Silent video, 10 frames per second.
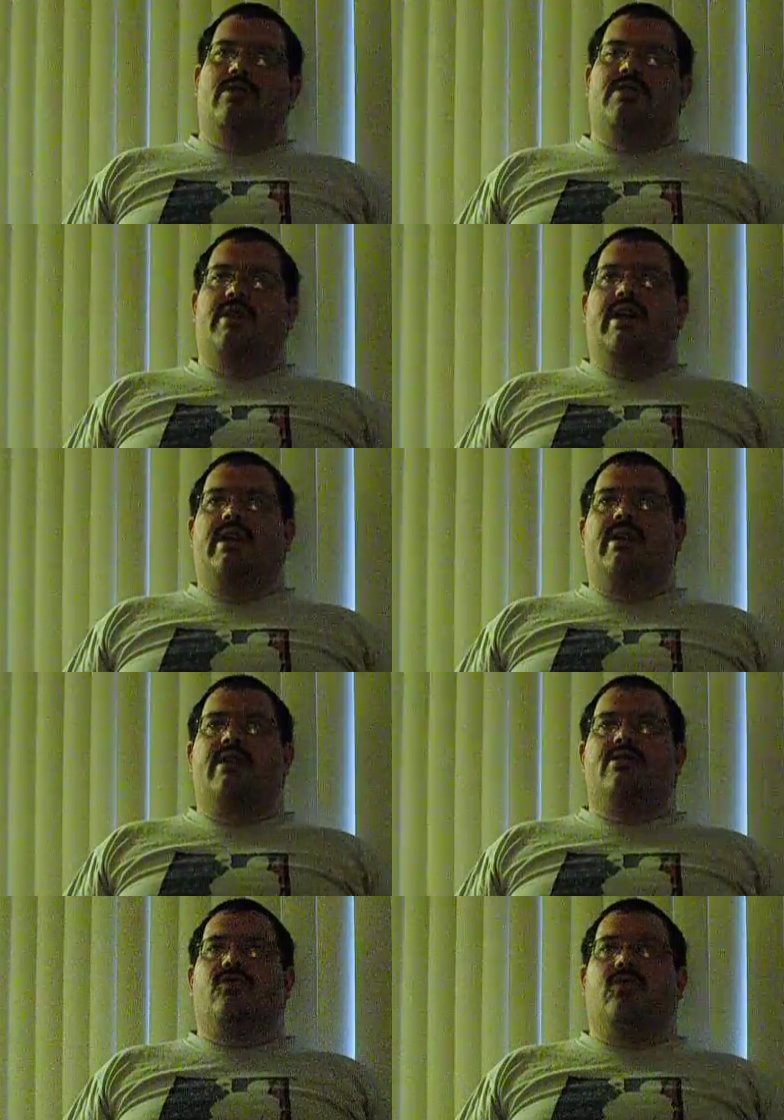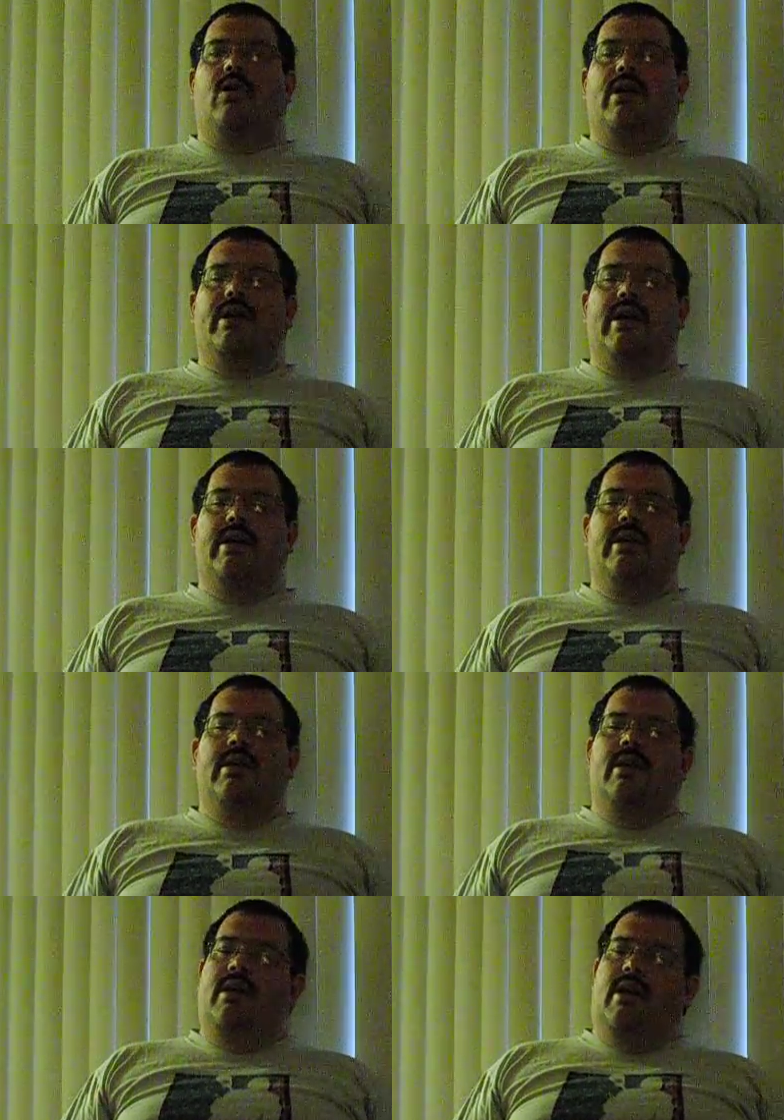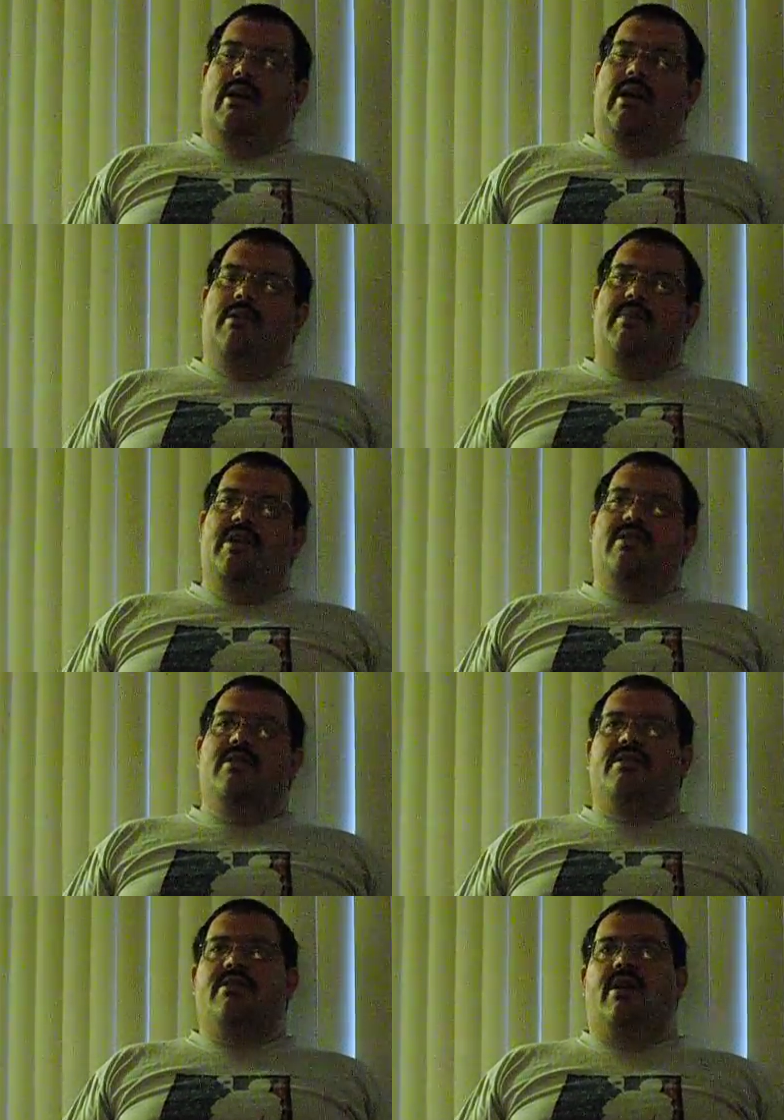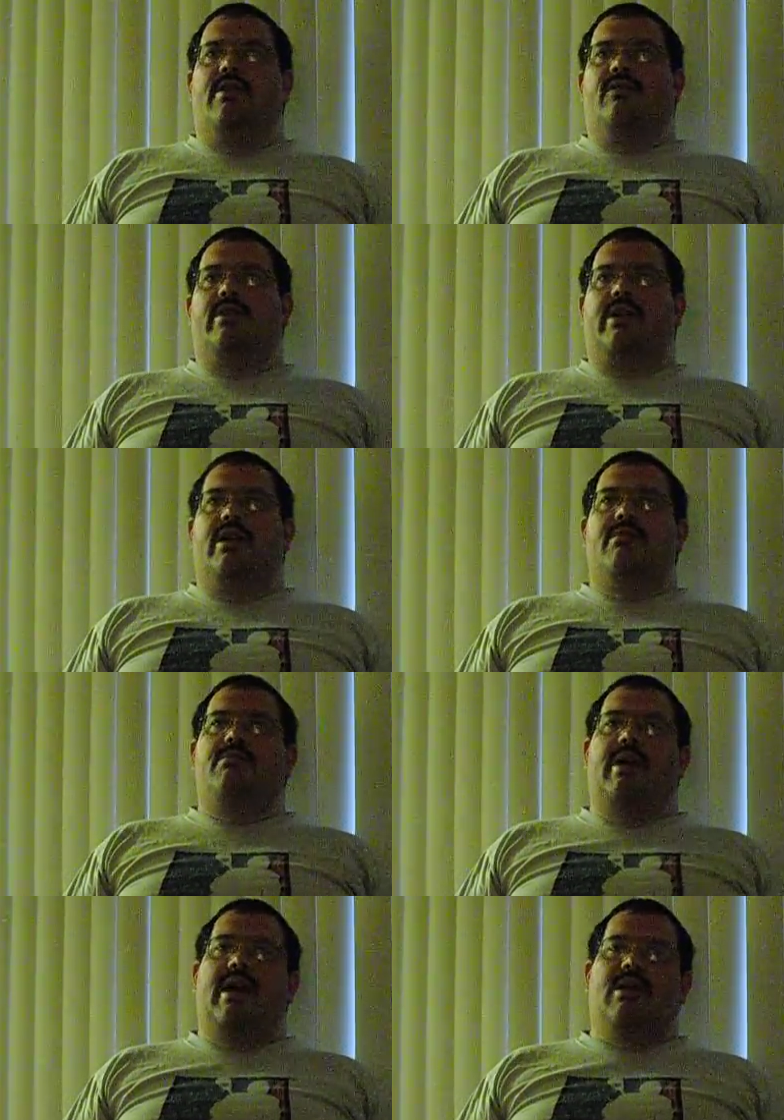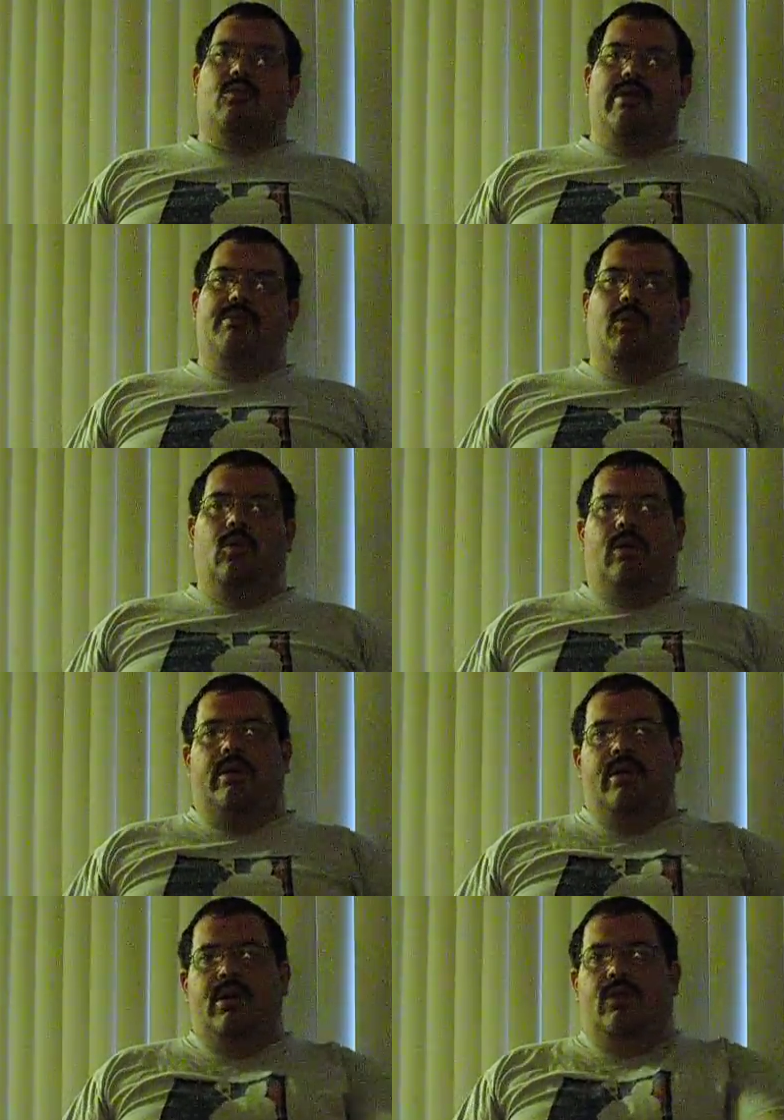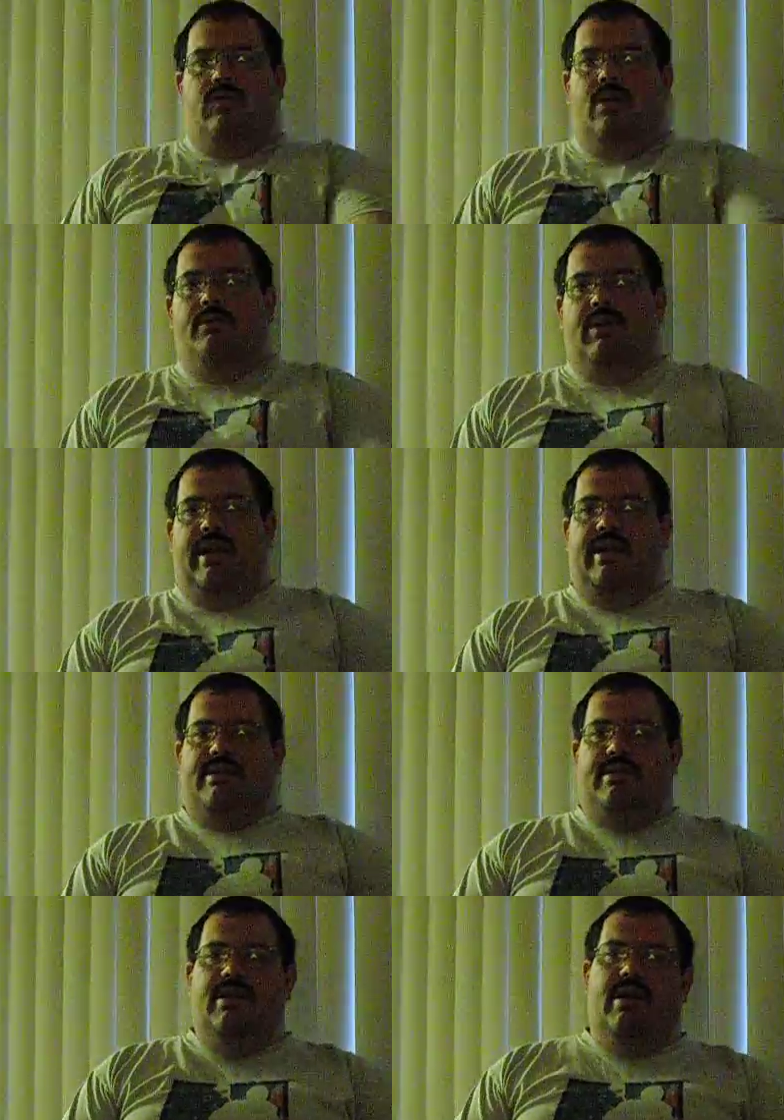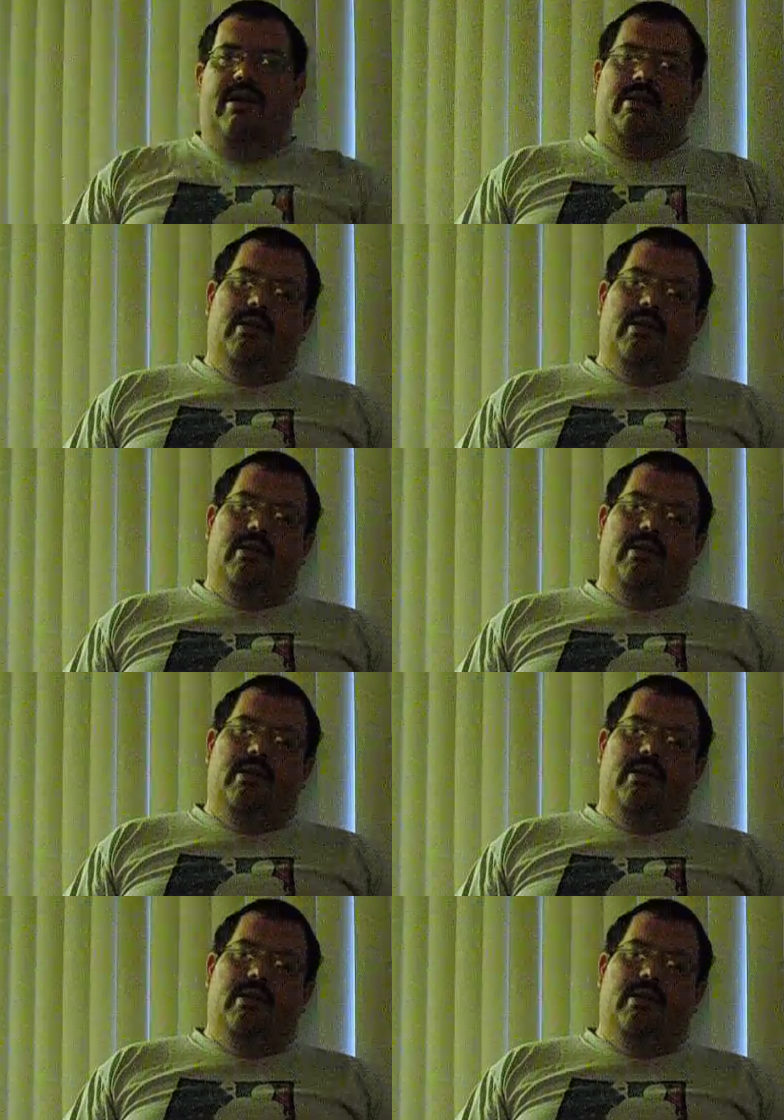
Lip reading: Today is Friday, and that means it's time for the Impact report from last night.